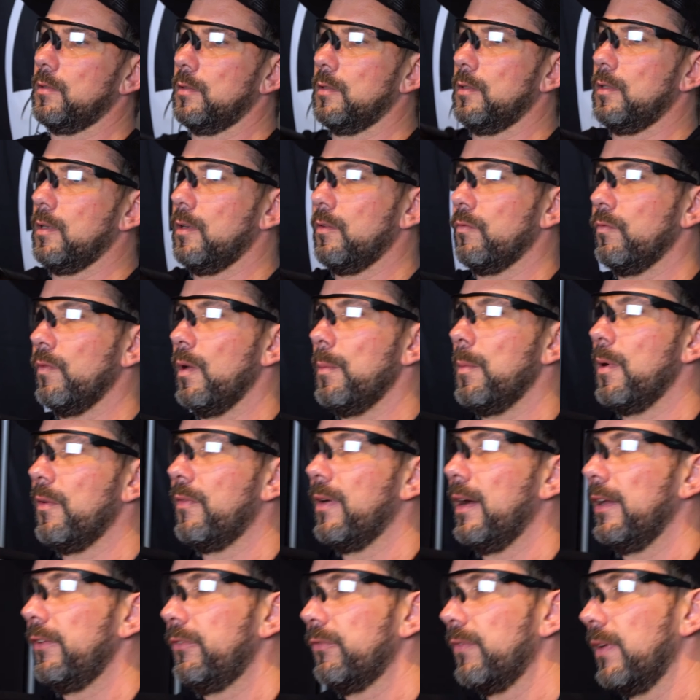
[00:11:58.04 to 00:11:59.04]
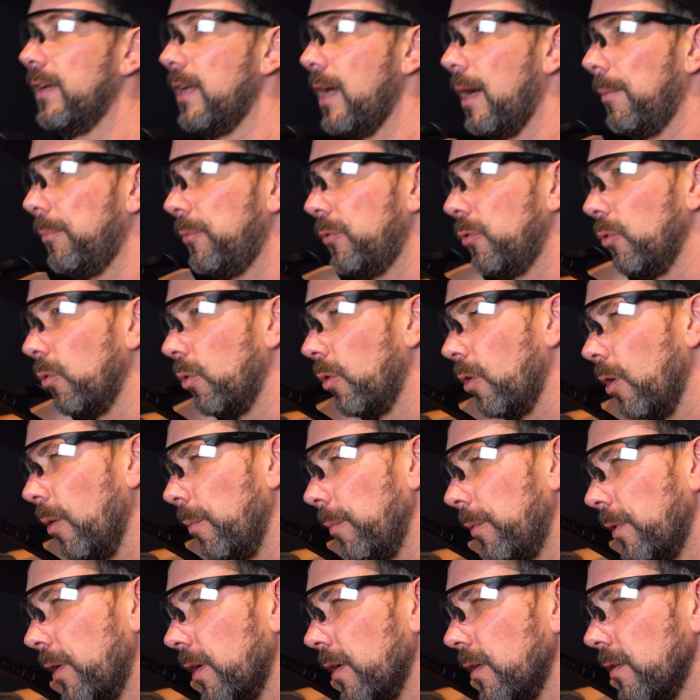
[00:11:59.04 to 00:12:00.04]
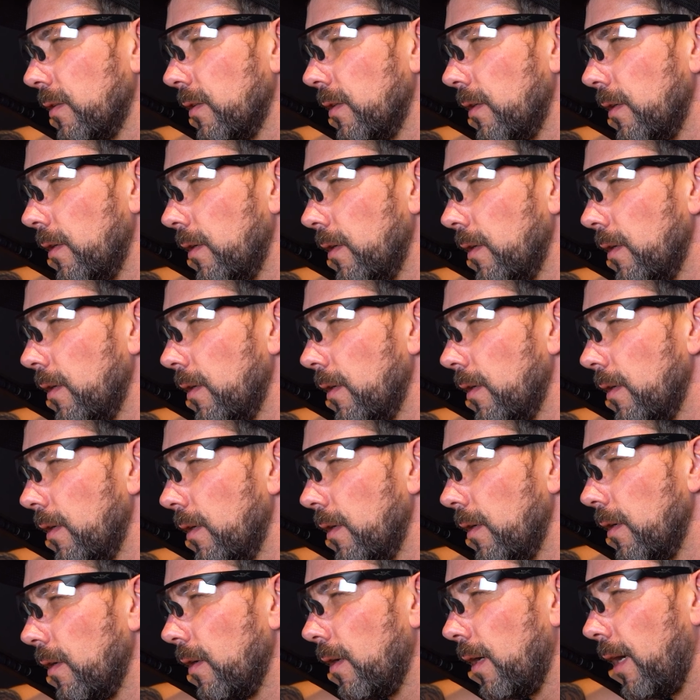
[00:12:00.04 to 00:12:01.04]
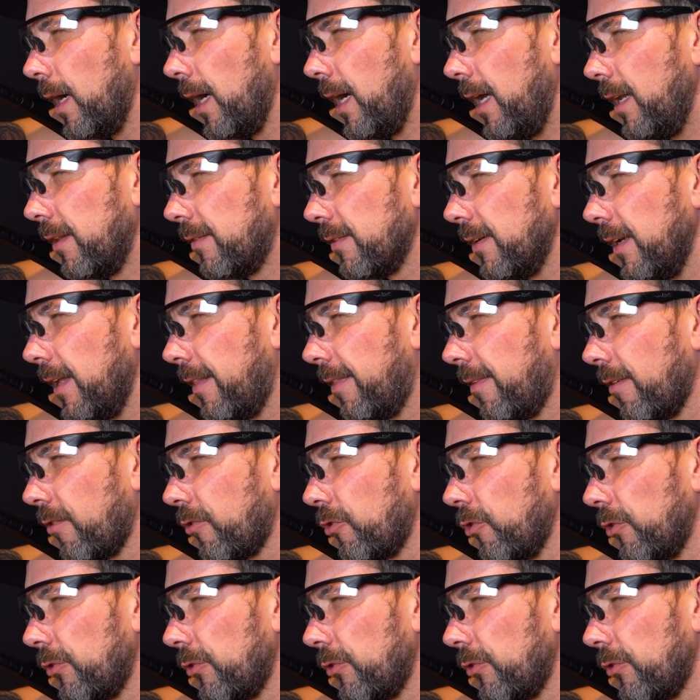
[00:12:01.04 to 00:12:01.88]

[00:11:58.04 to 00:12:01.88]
when the trigger pulls. Last shot, come on.